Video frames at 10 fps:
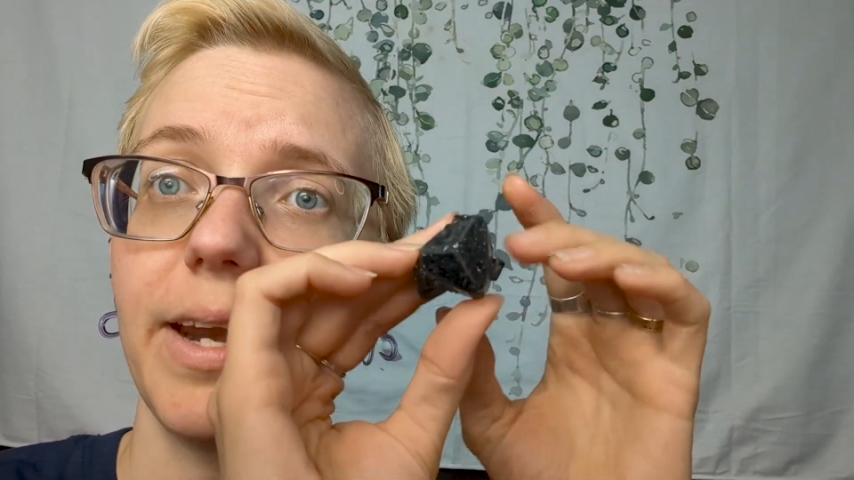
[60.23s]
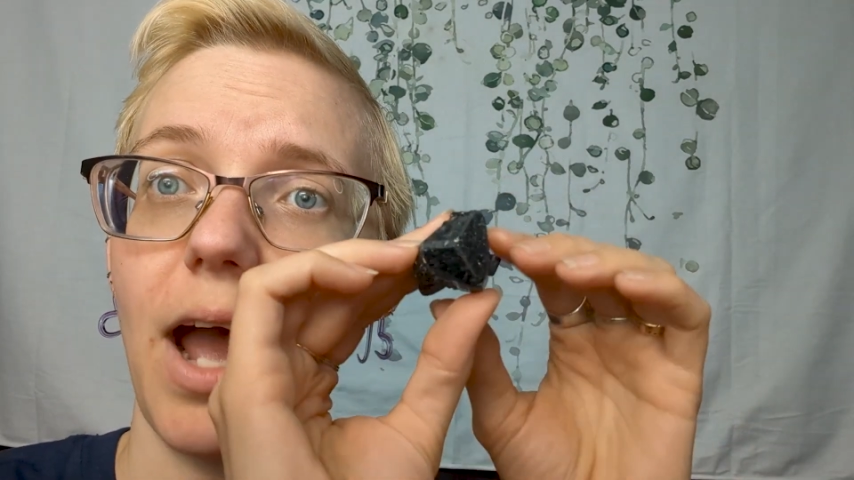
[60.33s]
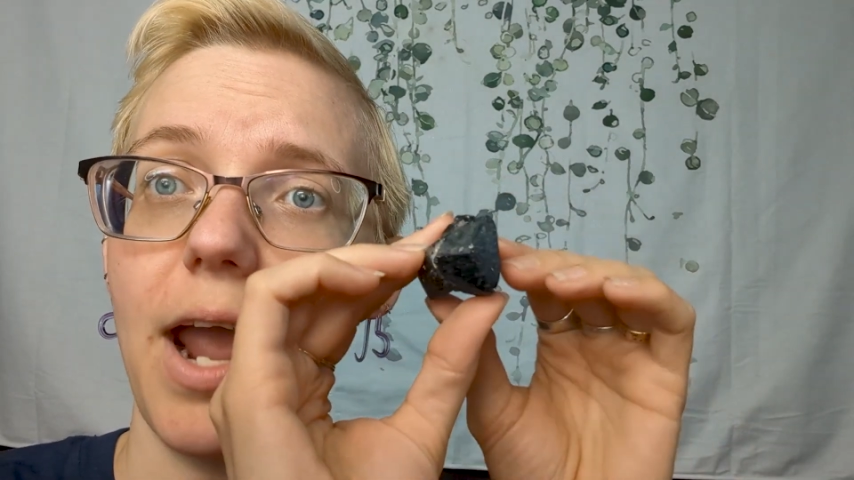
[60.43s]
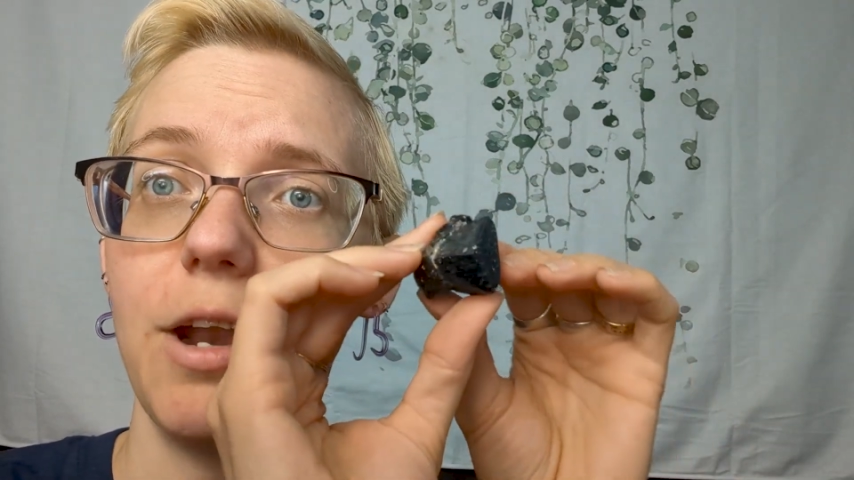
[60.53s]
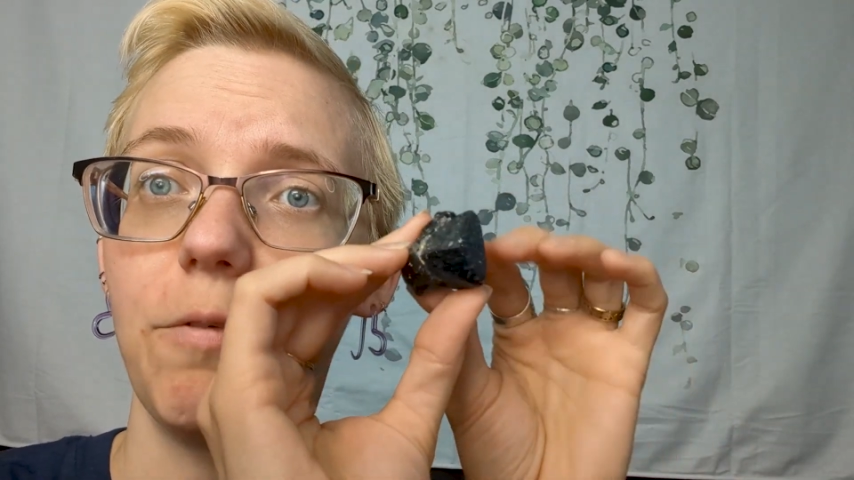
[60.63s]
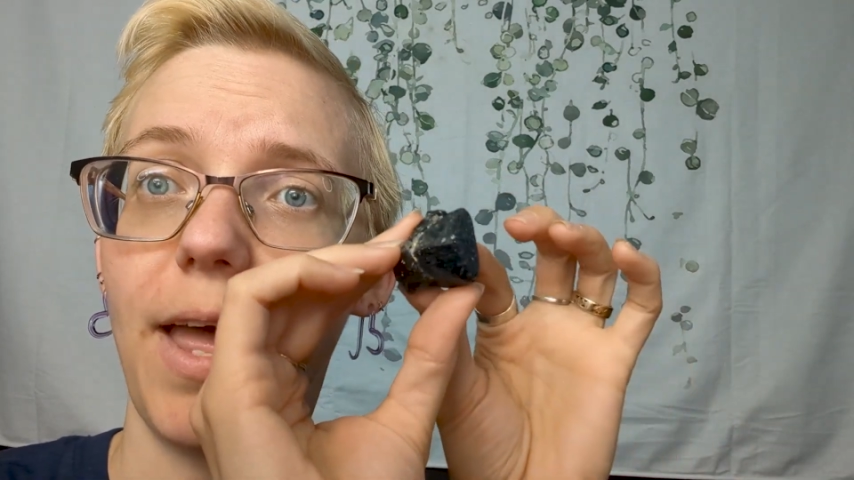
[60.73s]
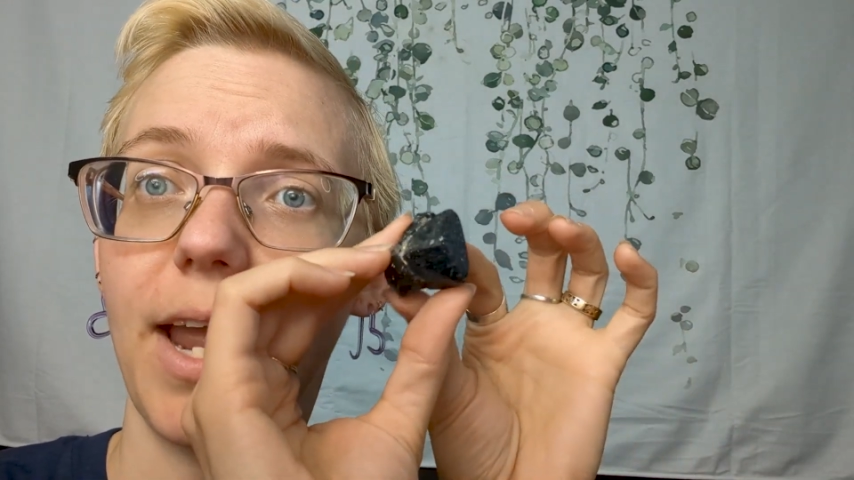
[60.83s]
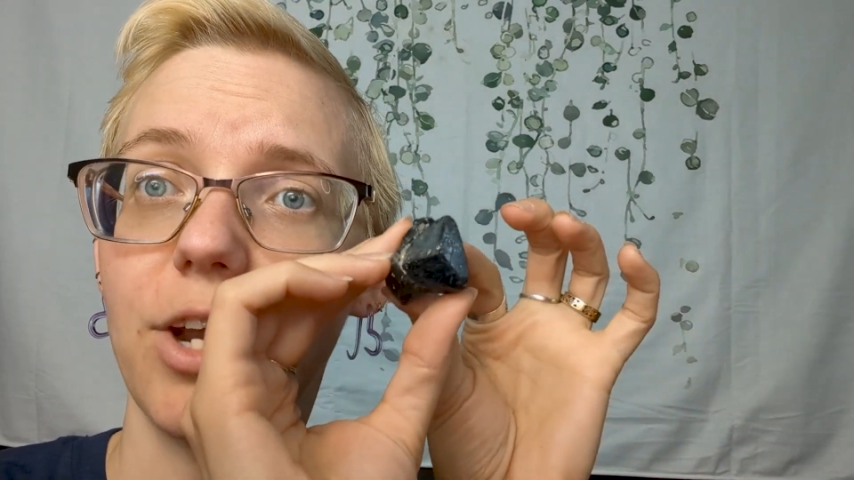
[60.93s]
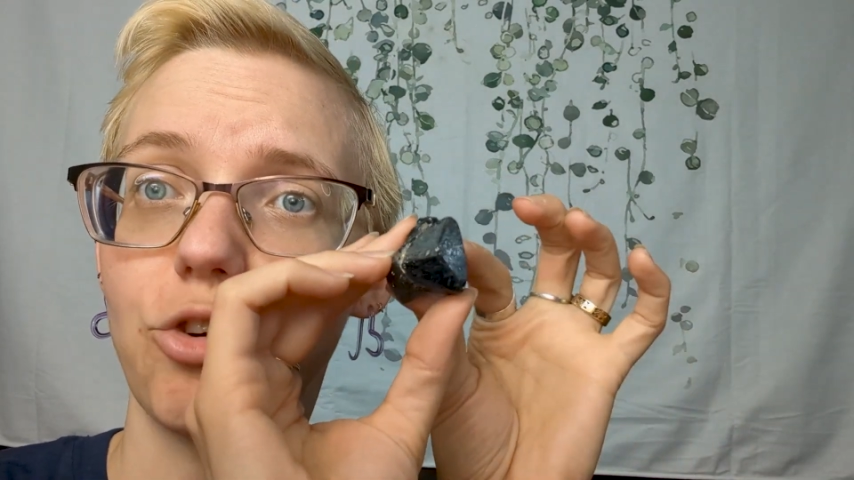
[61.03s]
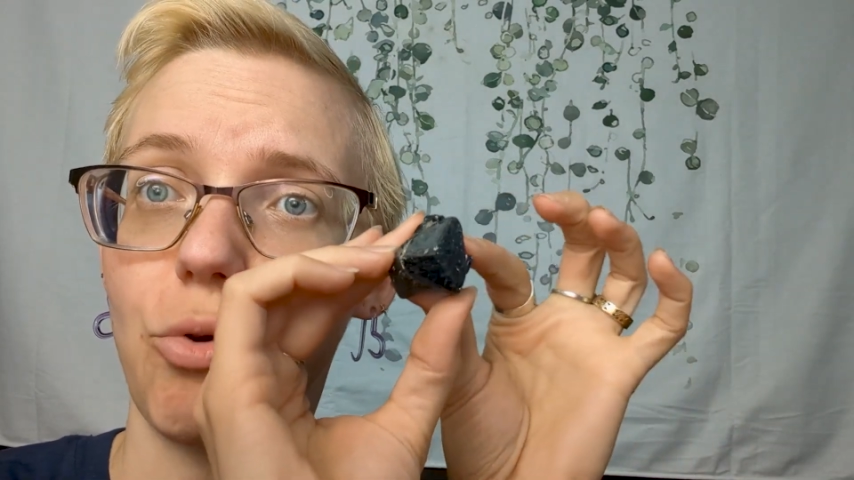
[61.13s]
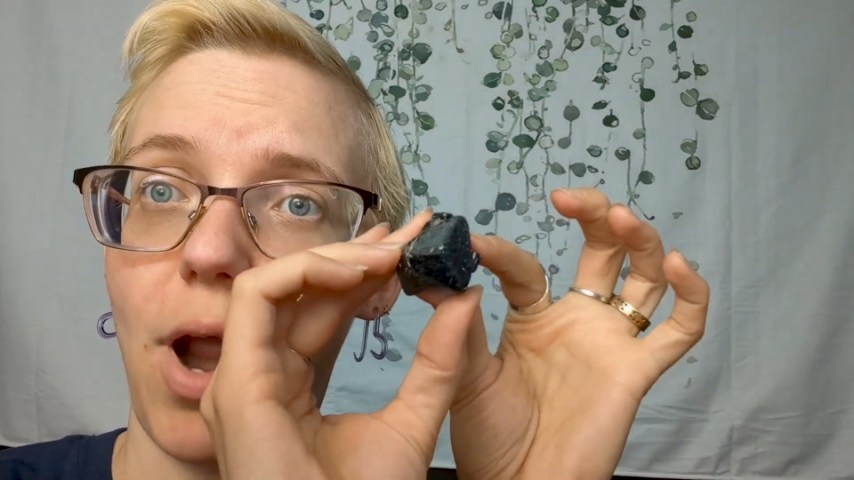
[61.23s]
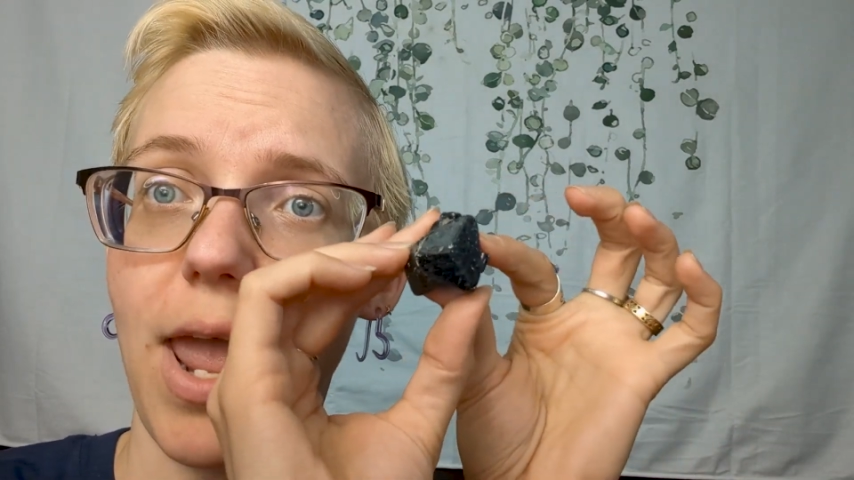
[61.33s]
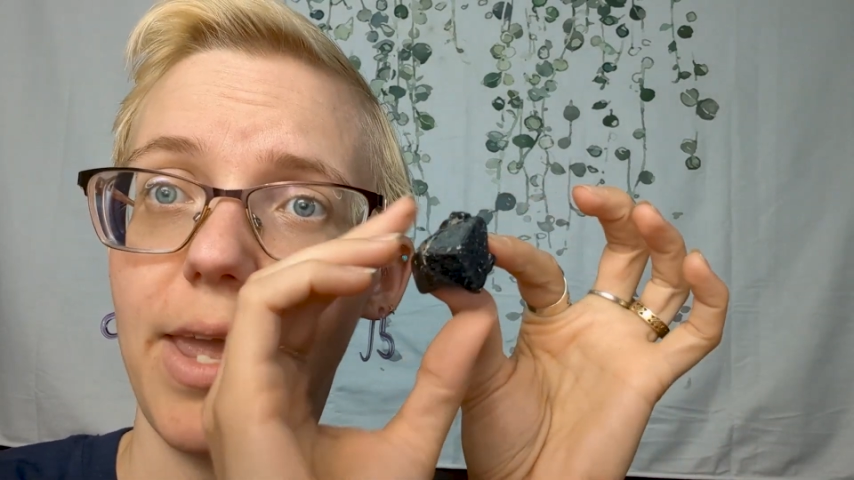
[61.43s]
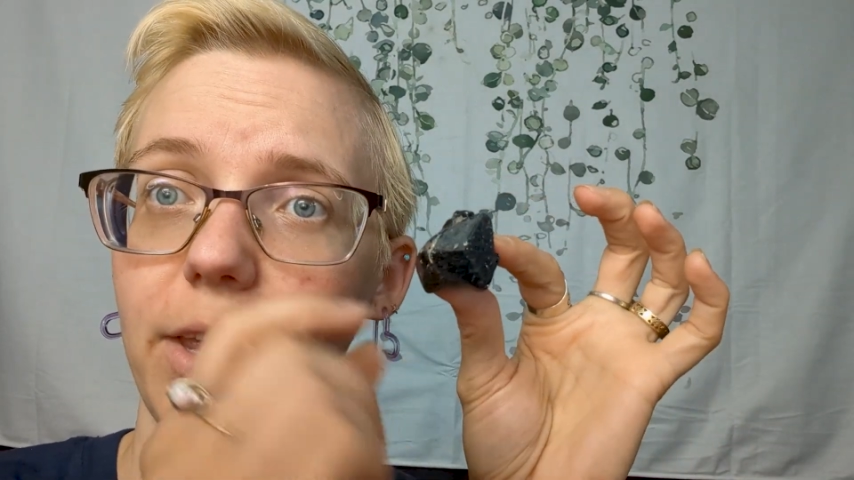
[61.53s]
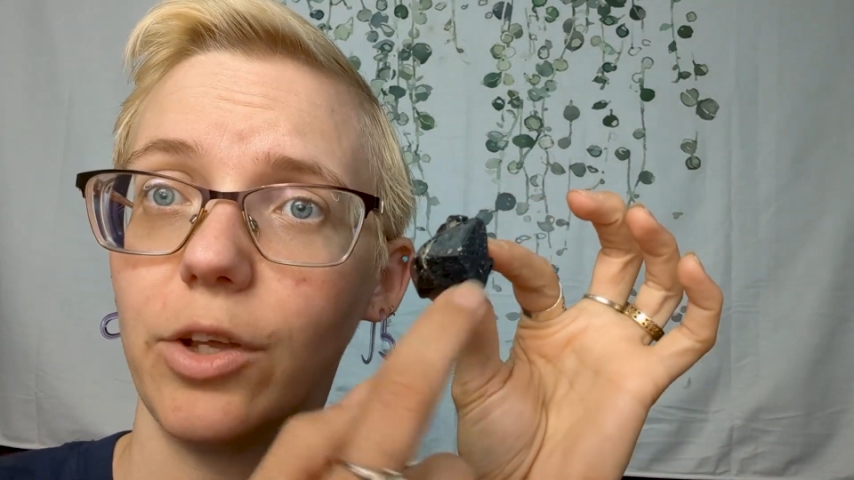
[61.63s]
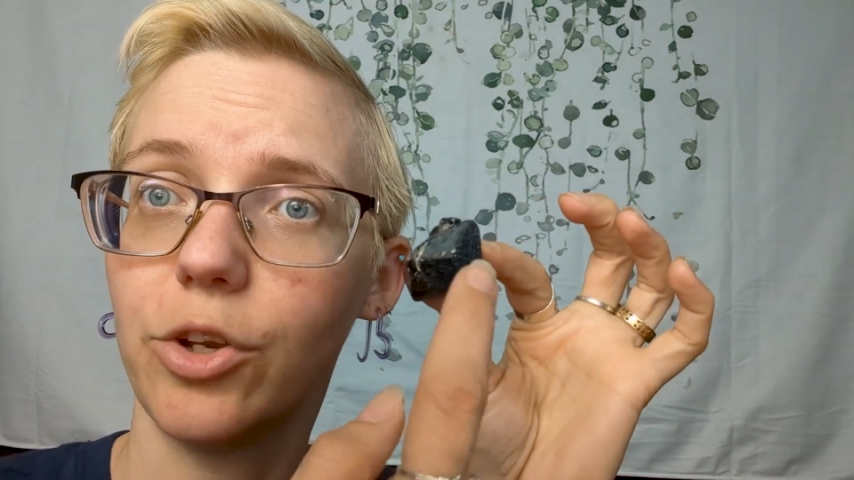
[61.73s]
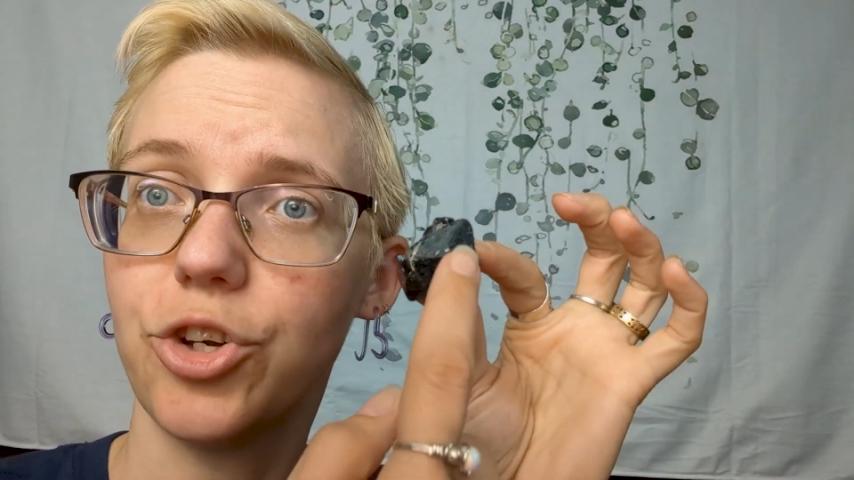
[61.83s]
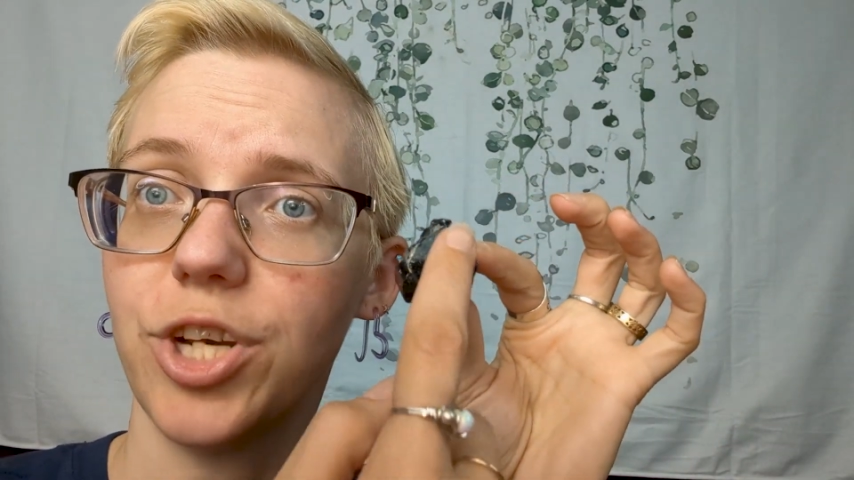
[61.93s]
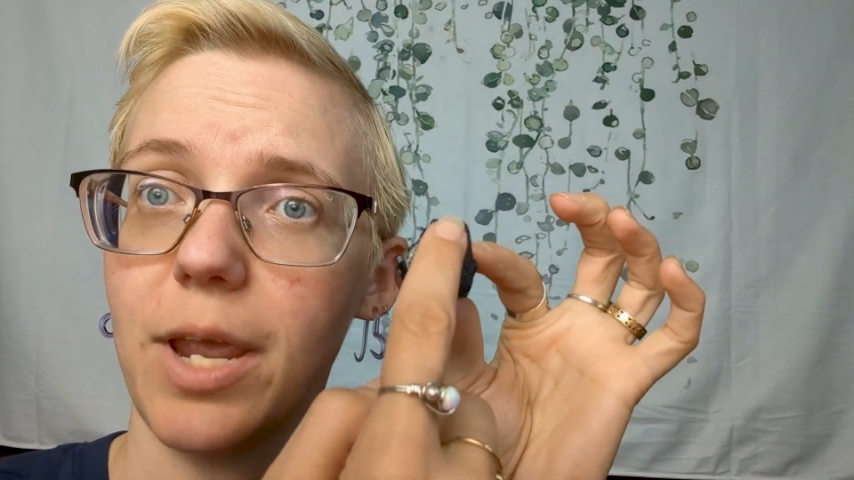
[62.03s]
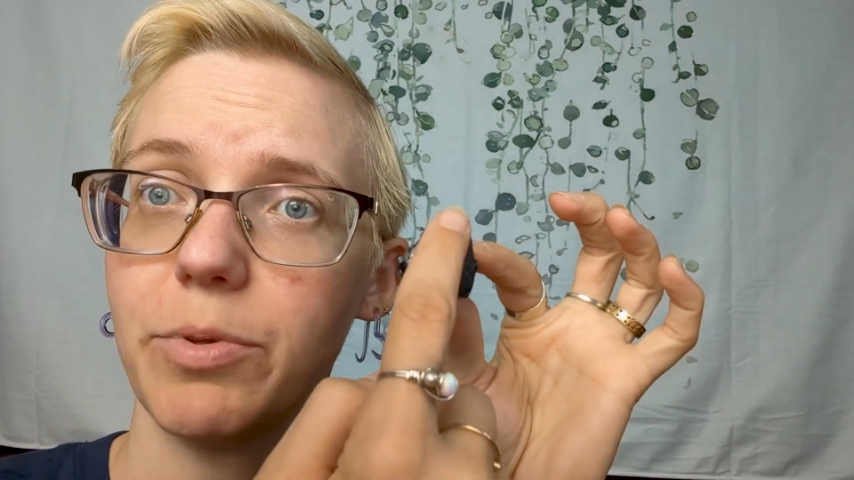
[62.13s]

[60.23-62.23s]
kind of like a triangular shape.